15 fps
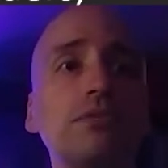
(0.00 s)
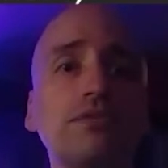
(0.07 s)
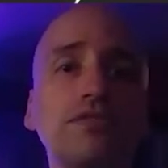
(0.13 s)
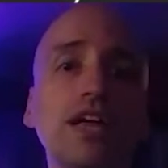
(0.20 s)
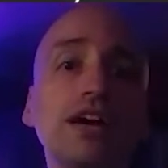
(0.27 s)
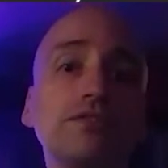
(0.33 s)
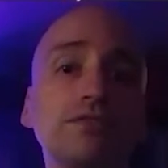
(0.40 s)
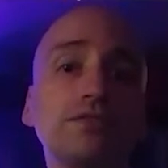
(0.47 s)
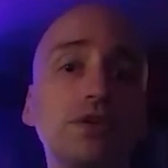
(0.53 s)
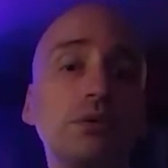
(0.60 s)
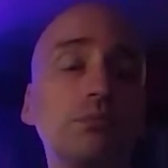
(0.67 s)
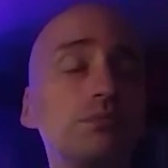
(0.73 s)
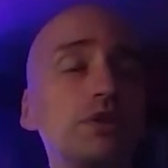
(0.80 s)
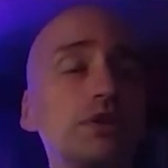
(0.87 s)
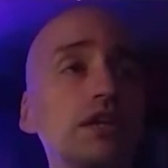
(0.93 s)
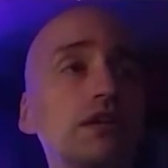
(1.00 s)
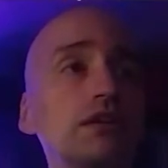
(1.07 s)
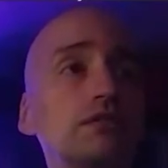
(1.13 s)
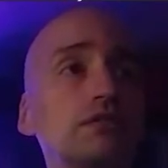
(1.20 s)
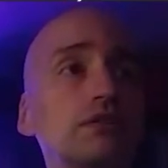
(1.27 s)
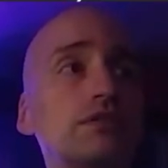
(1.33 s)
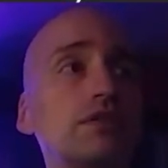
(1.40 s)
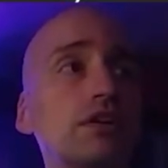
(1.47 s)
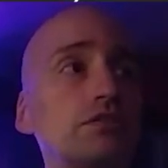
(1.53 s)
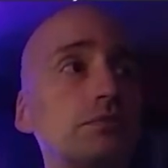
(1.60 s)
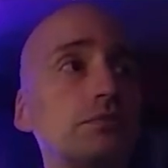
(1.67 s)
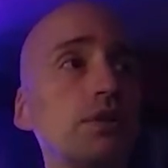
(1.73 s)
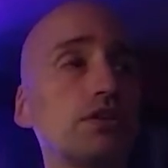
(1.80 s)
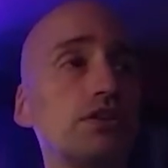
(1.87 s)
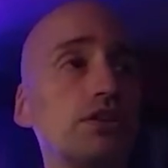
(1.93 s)
of that from the
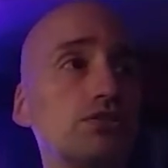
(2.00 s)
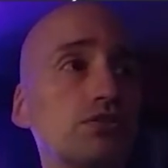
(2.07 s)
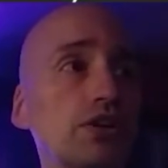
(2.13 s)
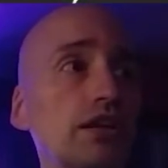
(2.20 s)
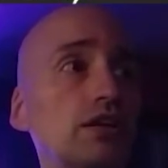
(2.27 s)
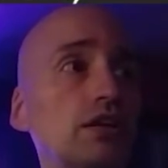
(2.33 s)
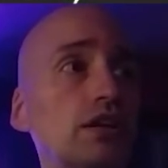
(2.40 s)
accessibility tree.